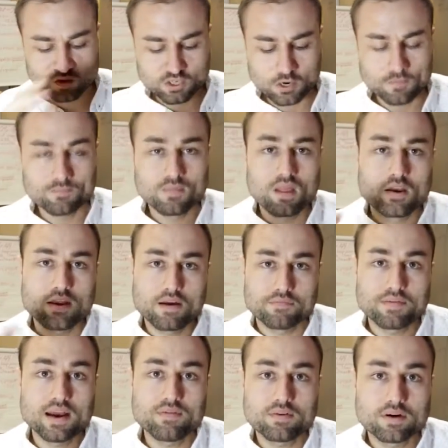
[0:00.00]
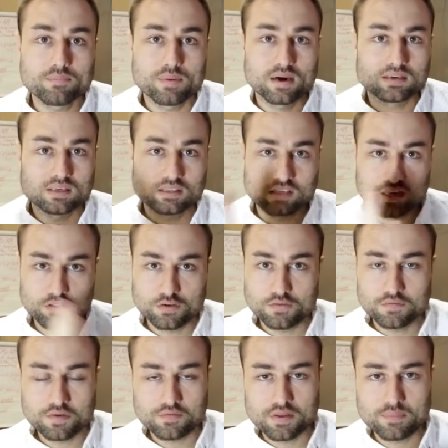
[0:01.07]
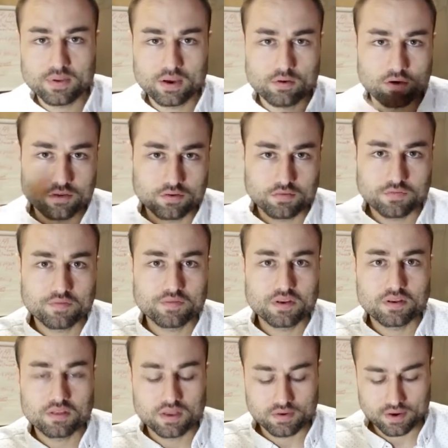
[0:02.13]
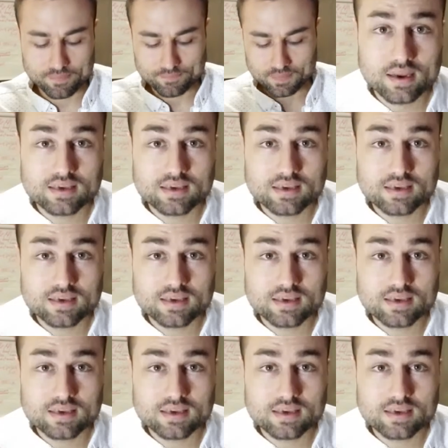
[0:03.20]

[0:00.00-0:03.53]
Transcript: So you have $500, let's say 250 Bitcoin, 250 Ethereum.